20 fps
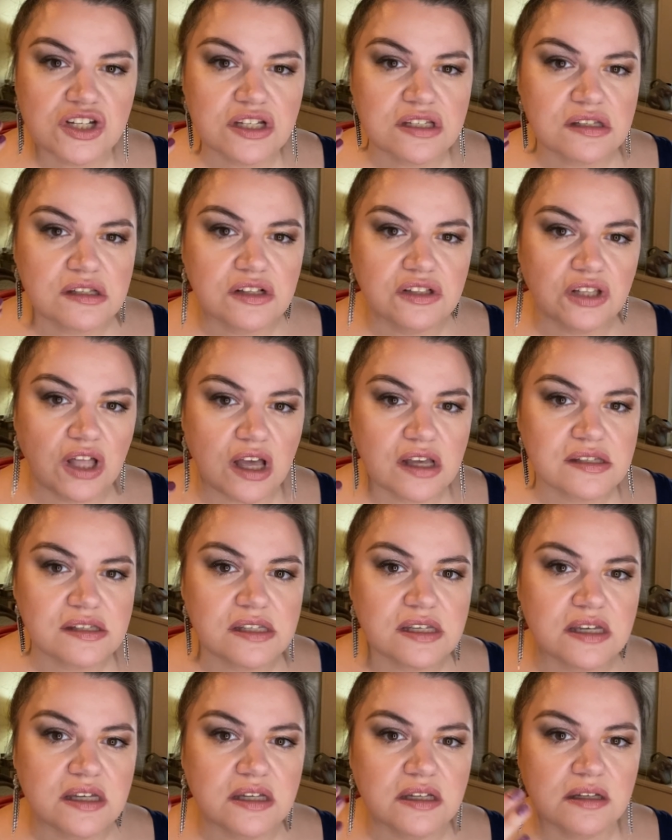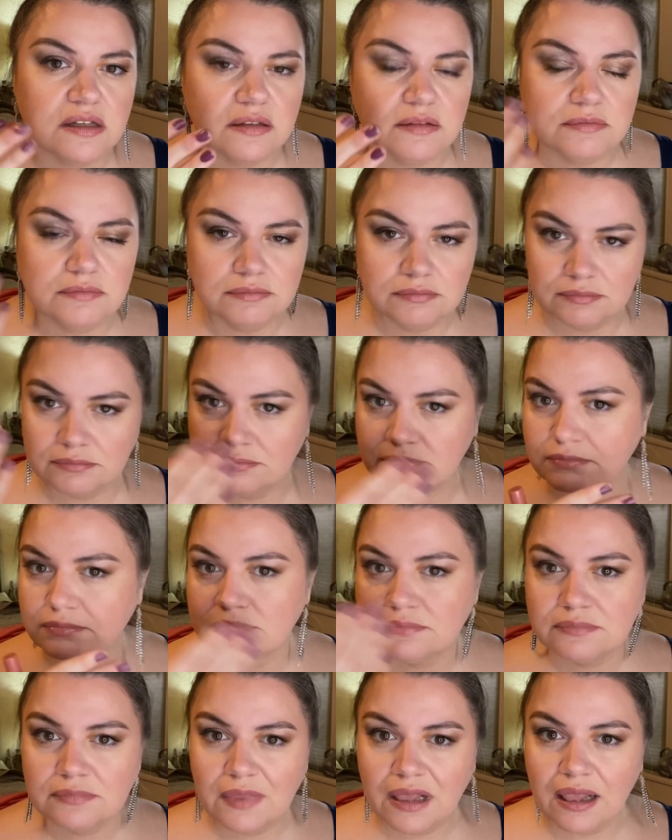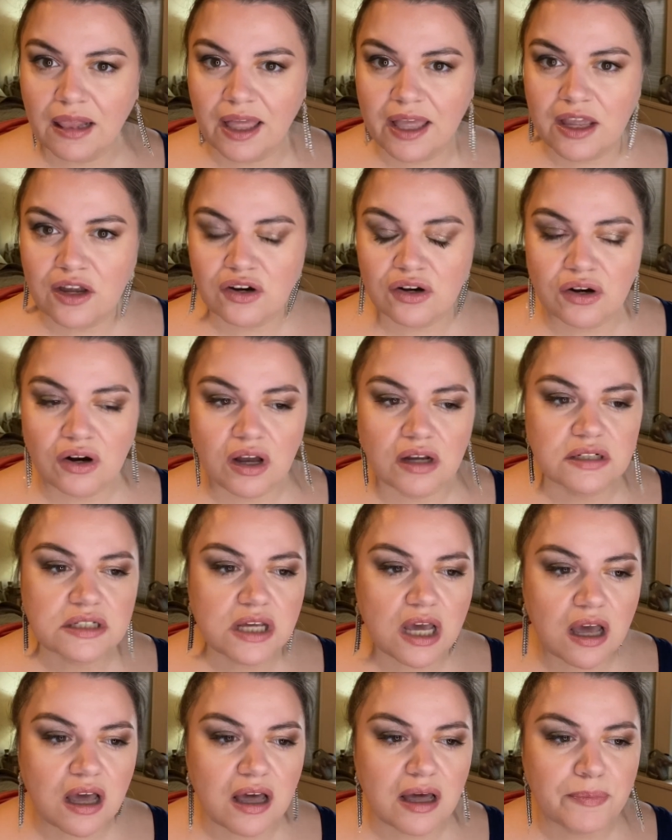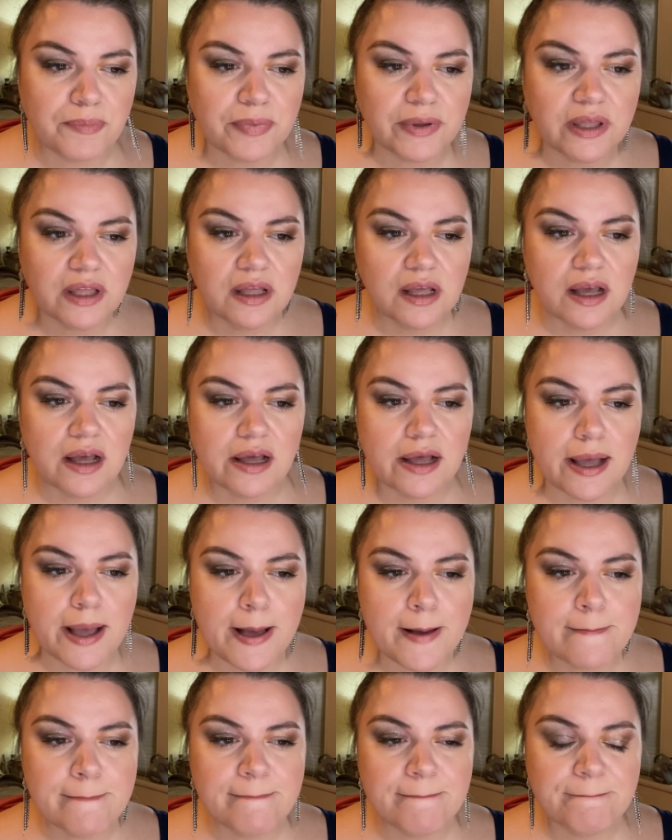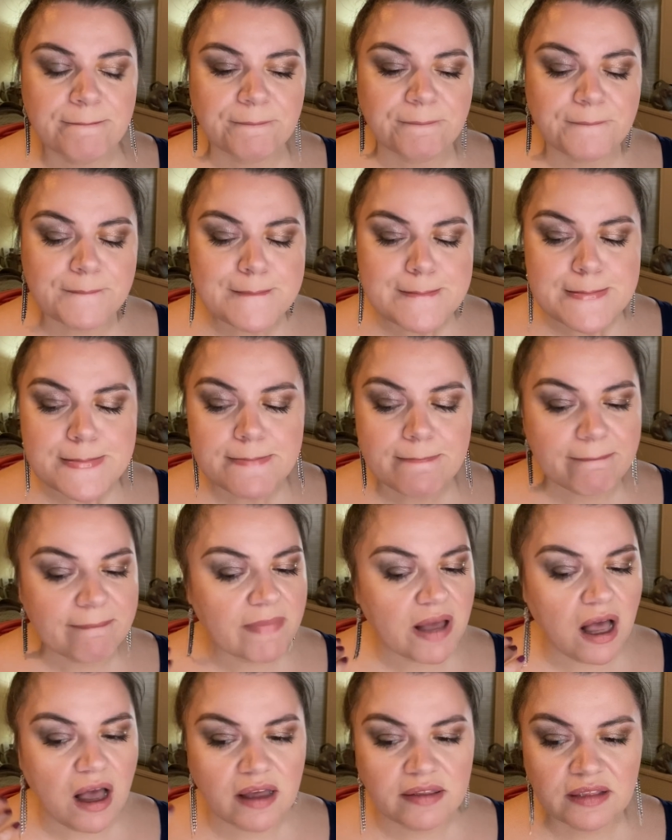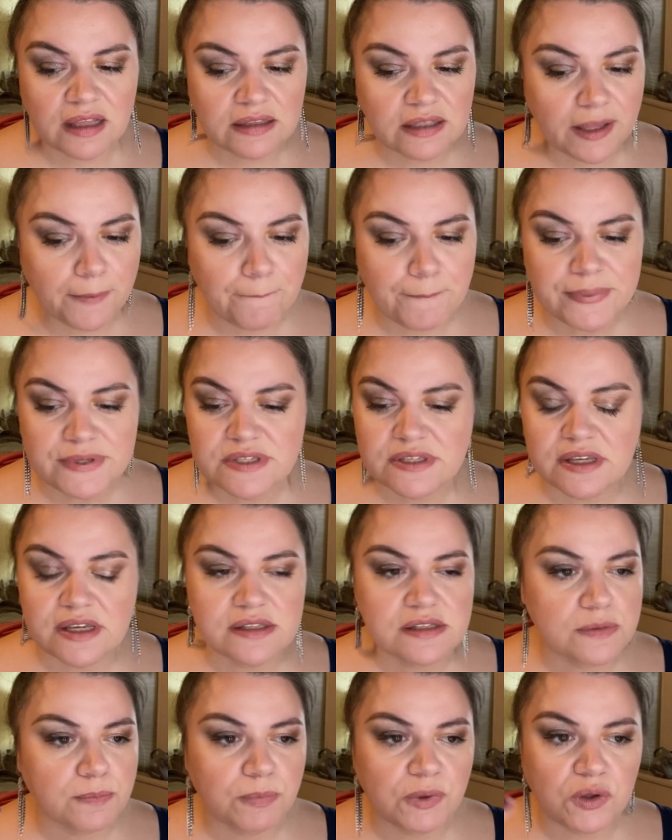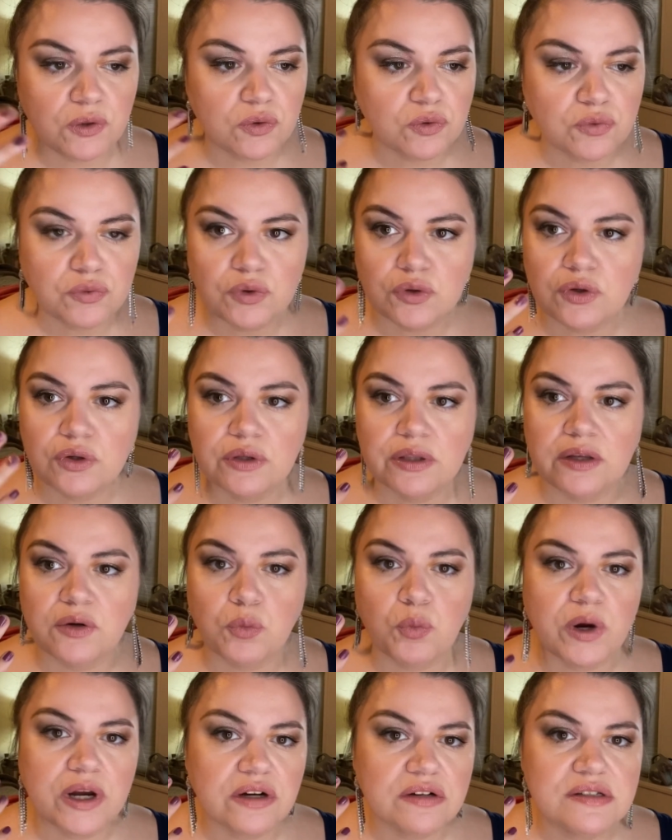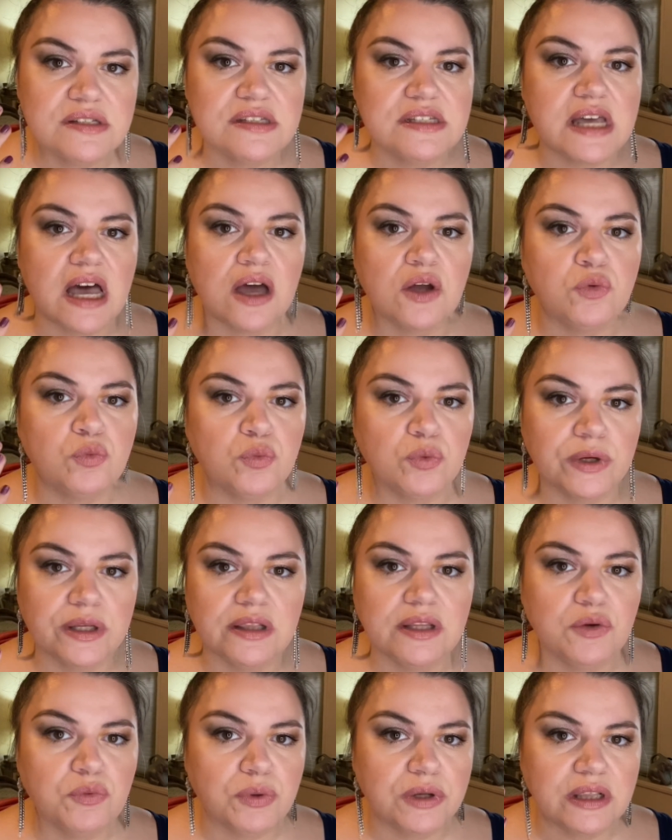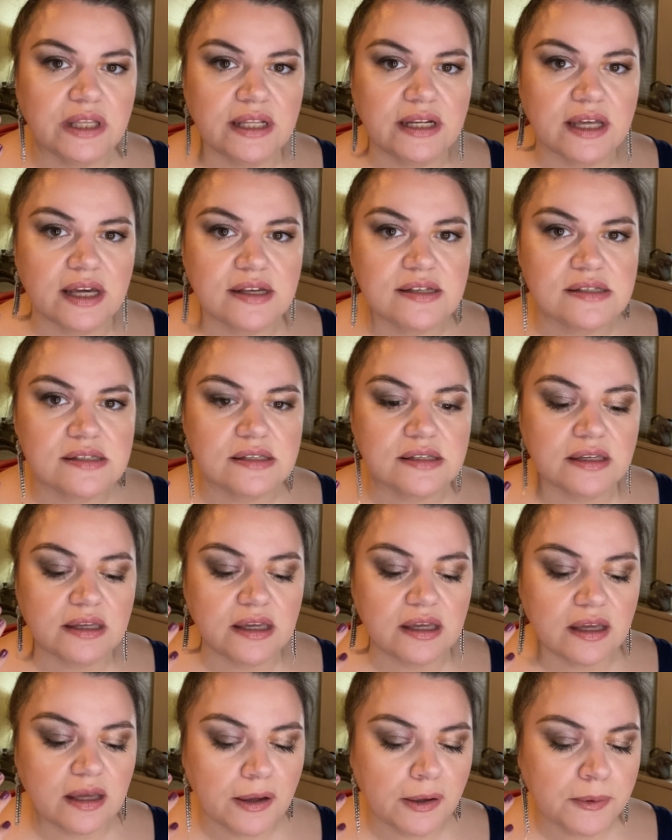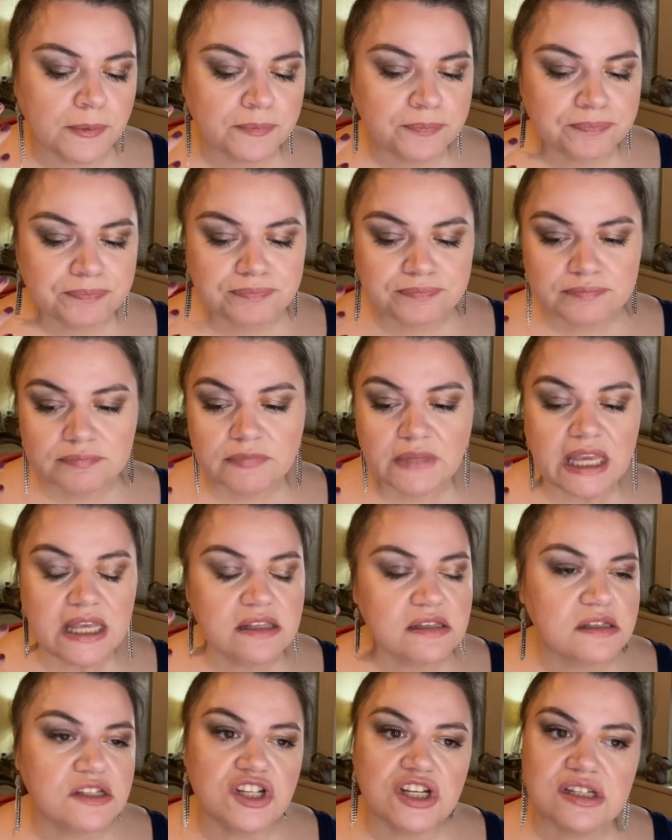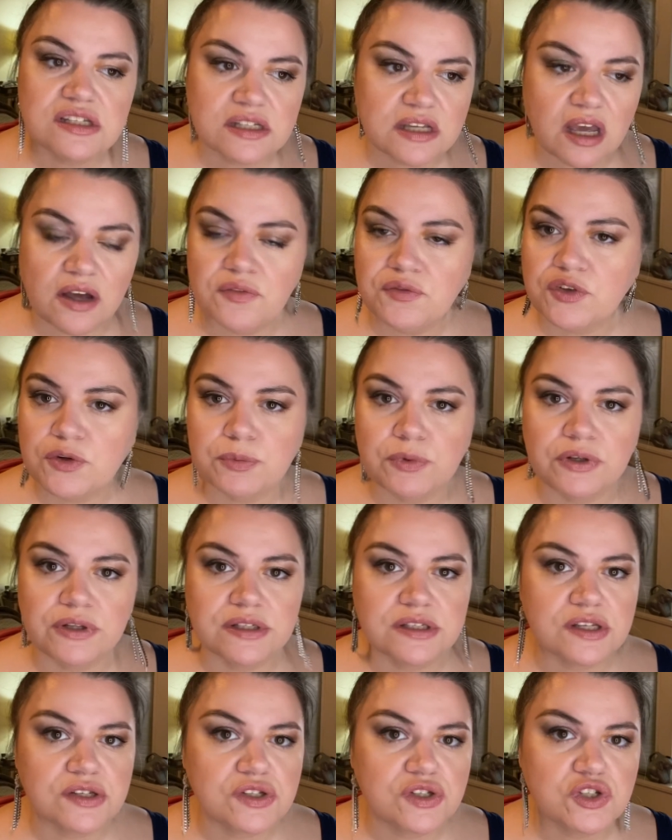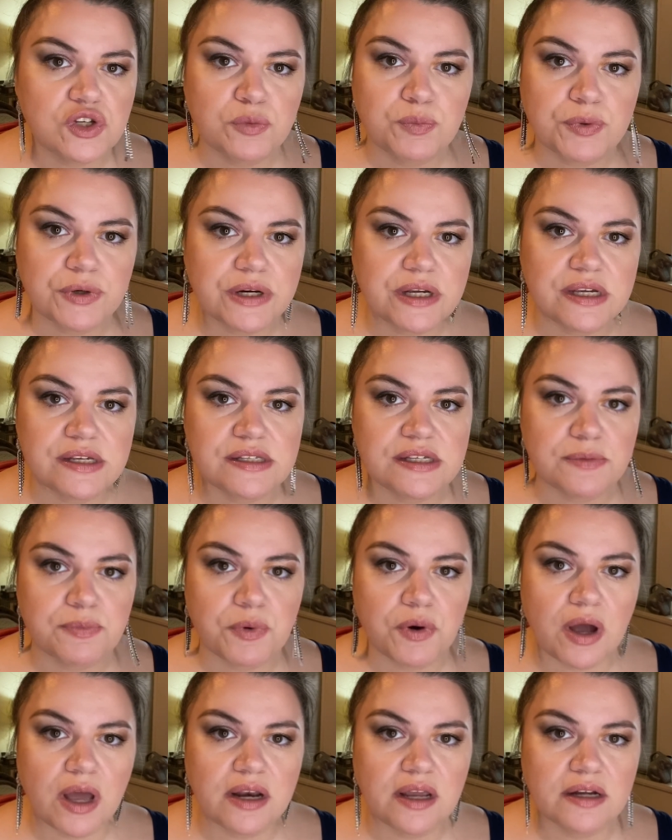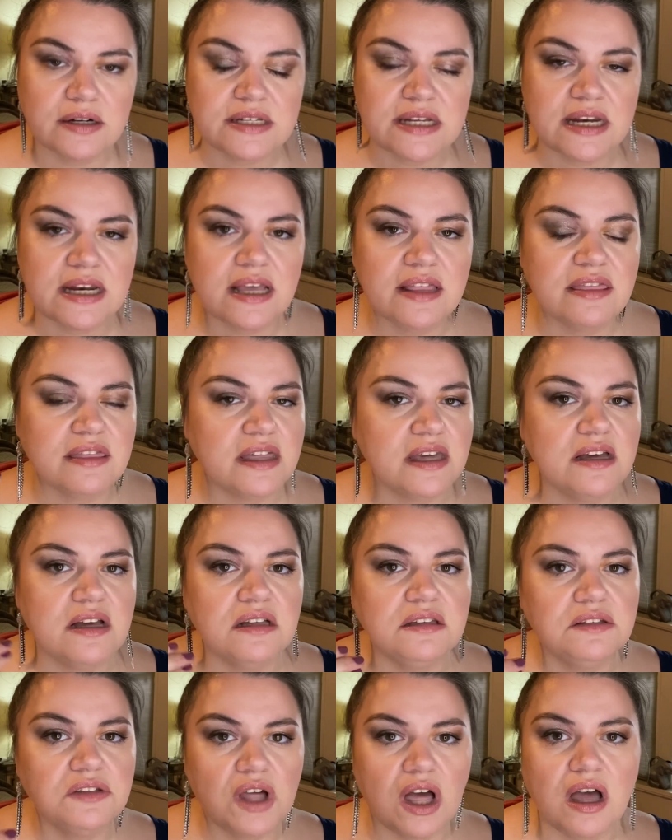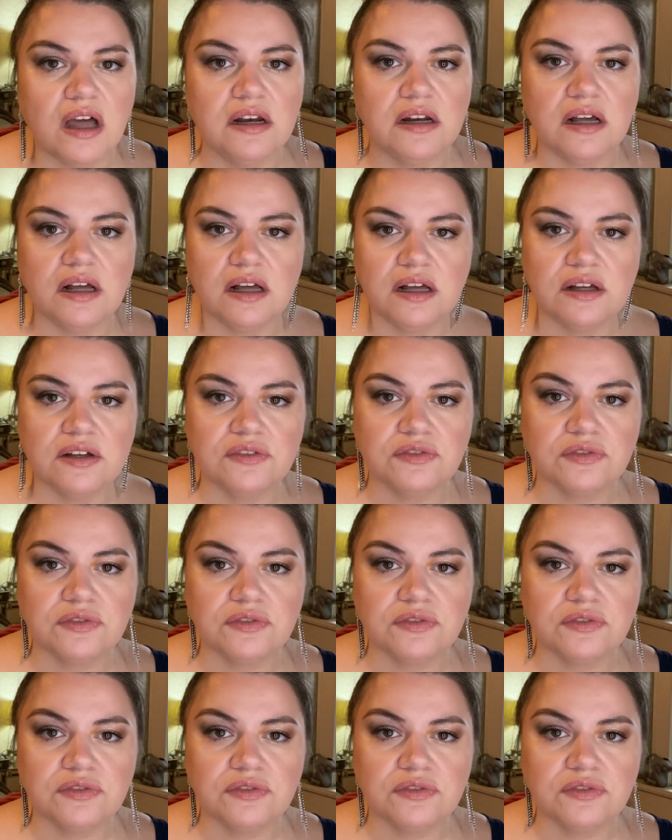glossy layer on top. On the lips, it's beautiful. It wears down really nicely. It's just comfortable. It's a super easy product. And I think and